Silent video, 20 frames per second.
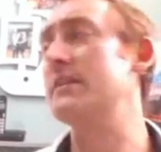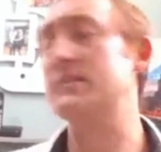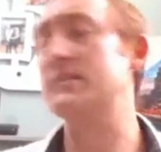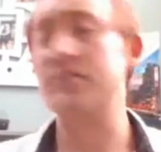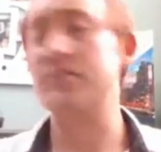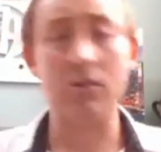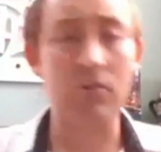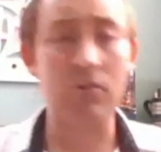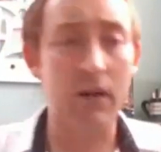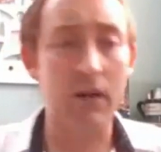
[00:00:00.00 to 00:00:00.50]
Chris,
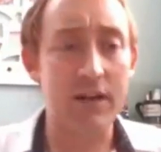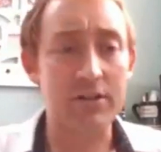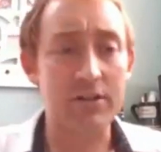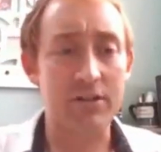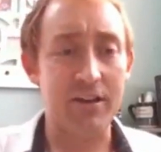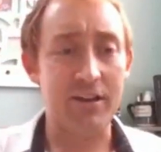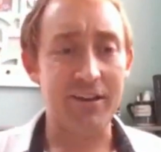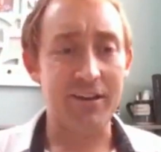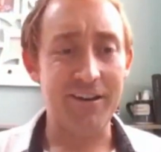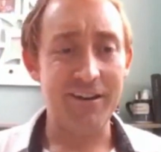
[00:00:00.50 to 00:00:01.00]
your
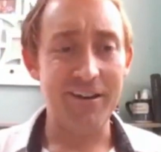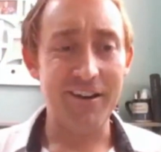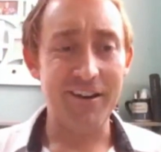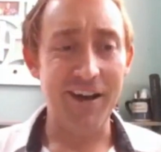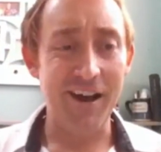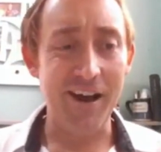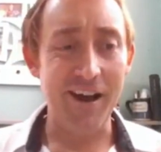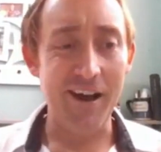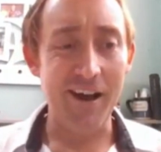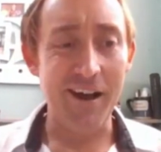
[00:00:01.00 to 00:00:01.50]
question.
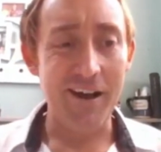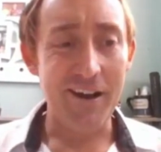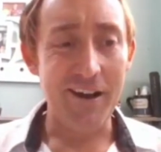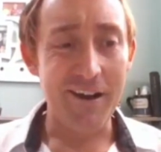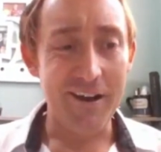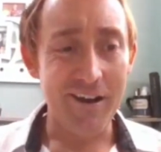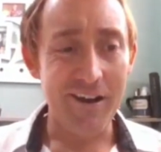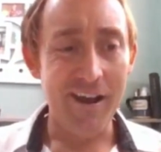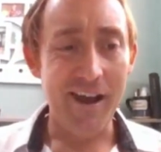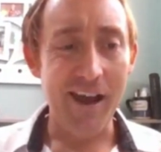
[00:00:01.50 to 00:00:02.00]

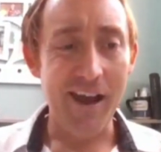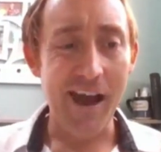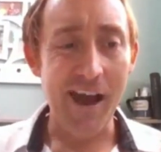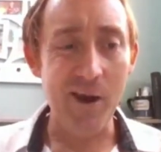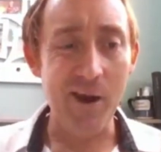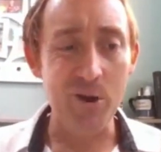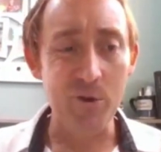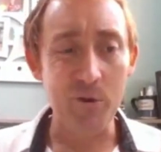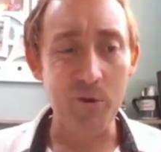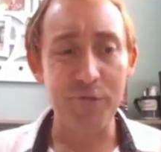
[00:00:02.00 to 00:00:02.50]

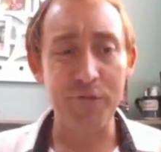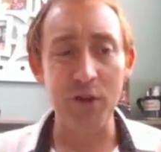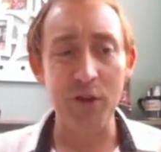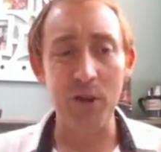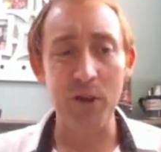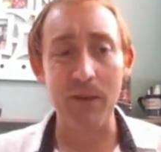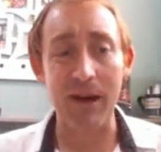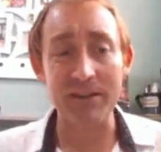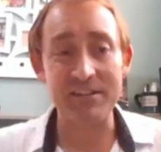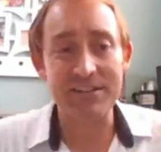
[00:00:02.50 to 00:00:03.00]
How do we
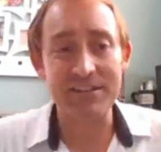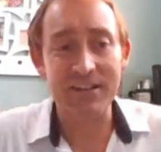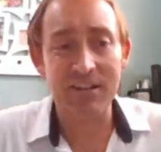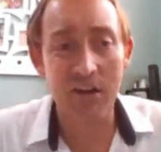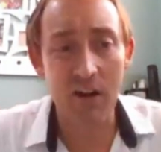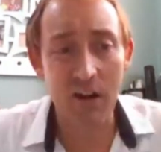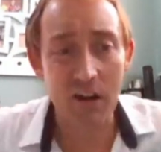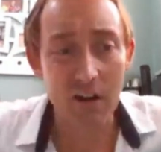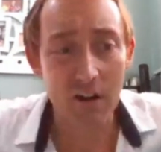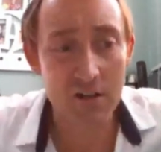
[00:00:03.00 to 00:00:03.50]
feel about
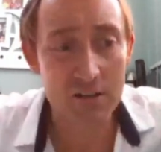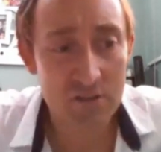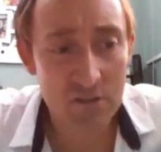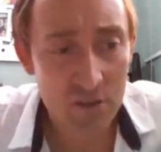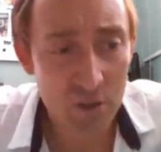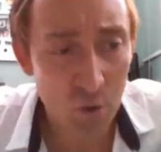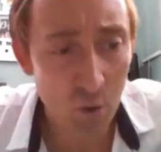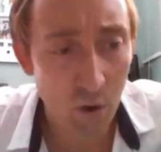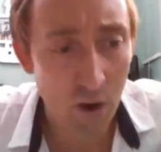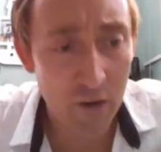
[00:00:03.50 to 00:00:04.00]
deal
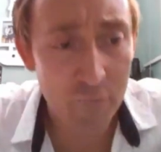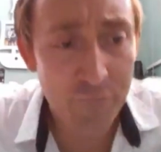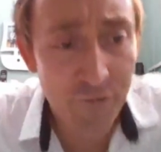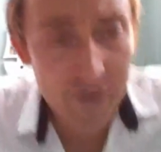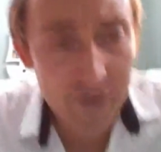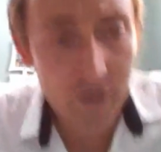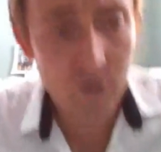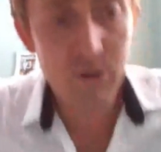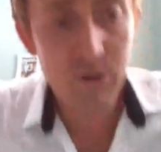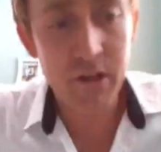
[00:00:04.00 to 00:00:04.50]
hunters who want to
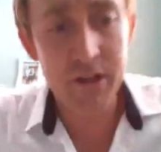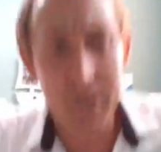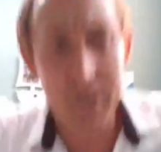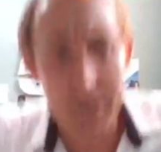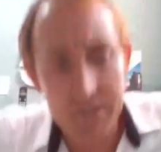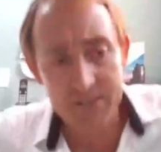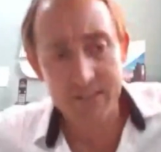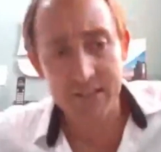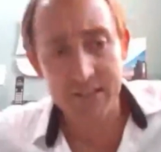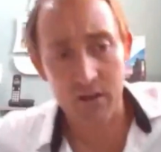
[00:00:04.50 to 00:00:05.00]
find a really
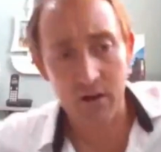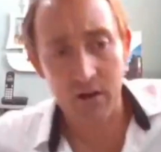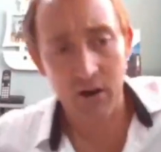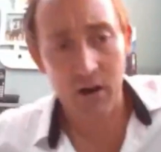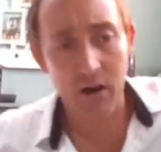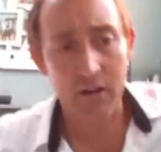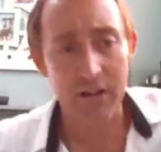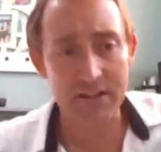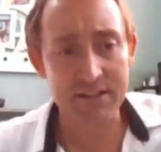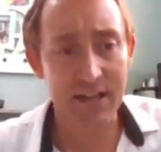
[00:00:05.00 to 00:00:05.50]
good deal?
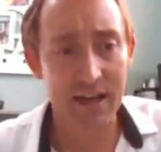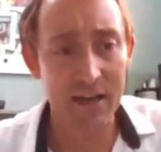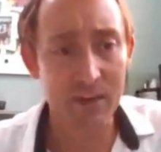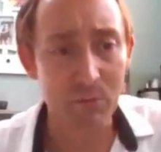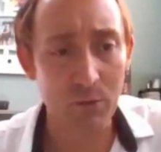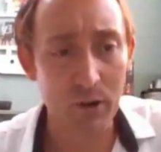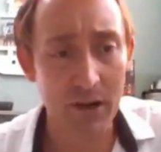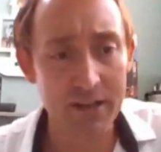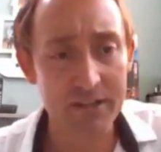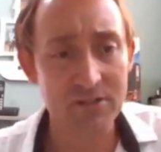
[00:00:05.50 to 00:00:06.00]
Are they
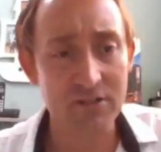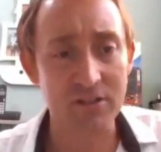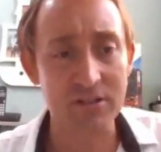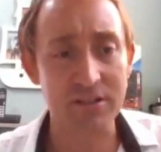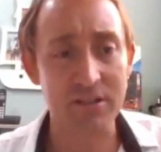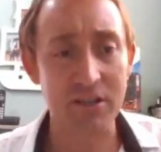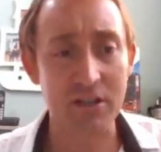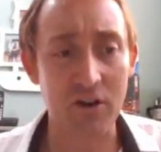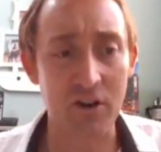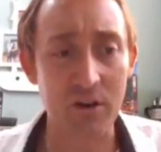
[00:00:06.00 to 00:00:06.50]
time wasters
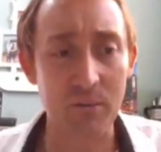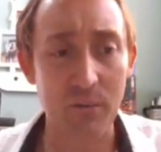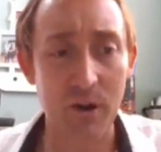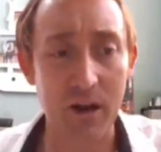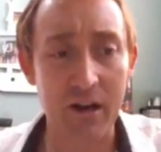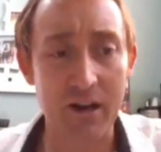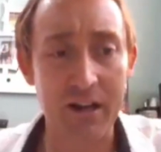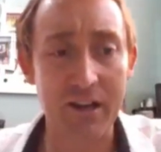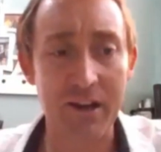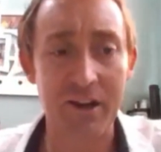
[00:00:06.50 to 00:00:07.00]
in the current
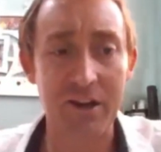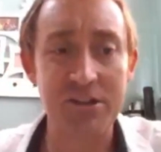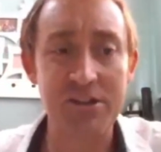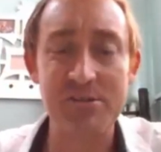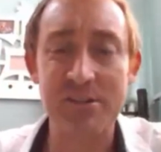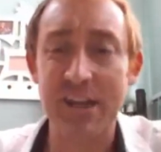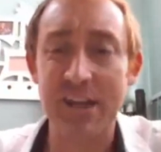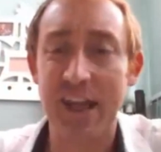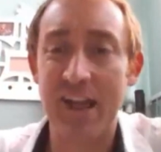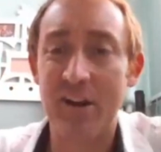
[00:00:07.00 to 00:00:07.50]
market, or
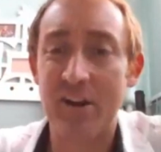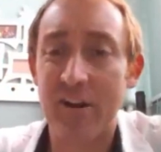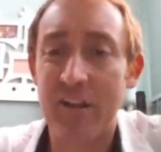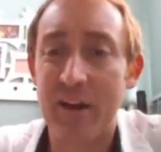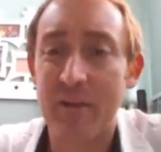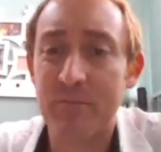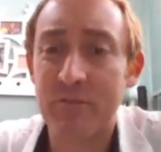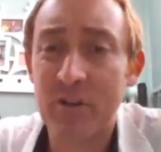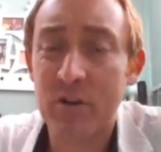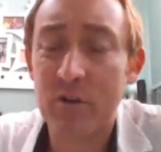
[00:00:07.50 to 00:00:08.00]
do you cater to
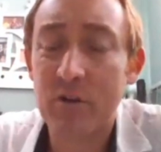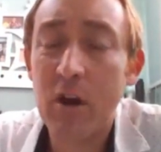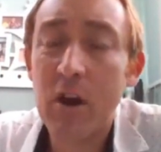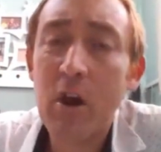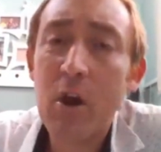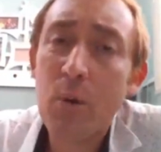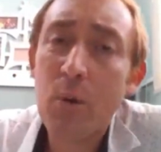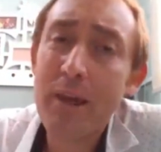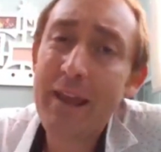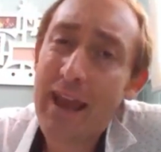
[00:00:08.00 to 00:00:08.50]
them too?
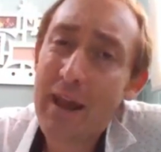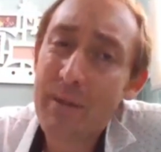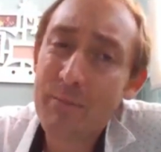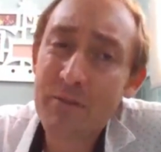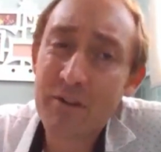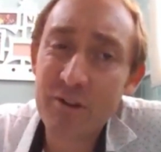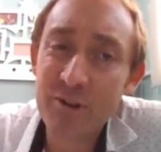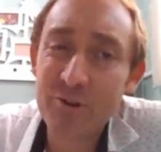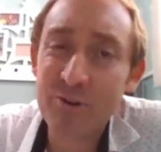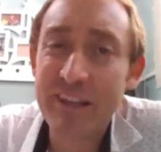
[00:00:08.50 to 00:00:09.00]
we
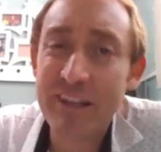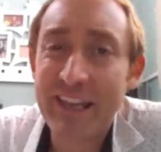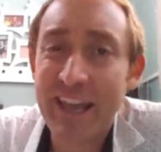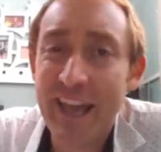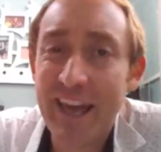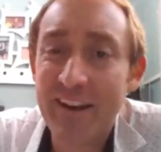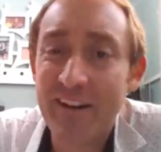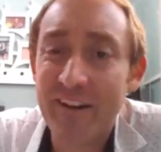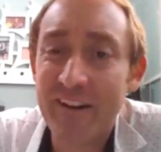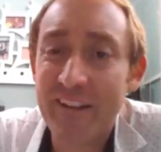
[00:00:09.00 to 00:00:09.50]
absolutely
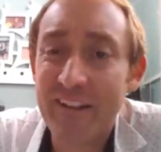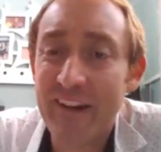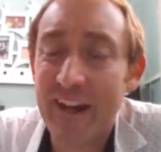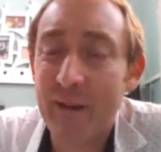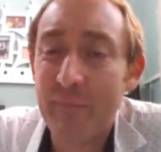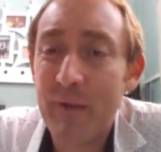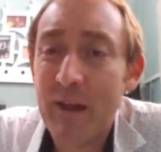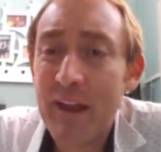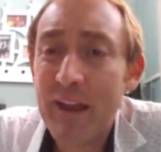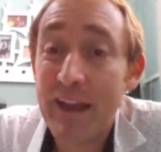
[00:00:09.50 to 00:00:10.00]
cater to
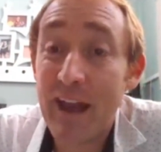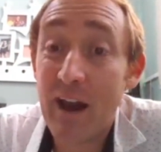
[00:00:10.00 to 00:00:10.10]
them.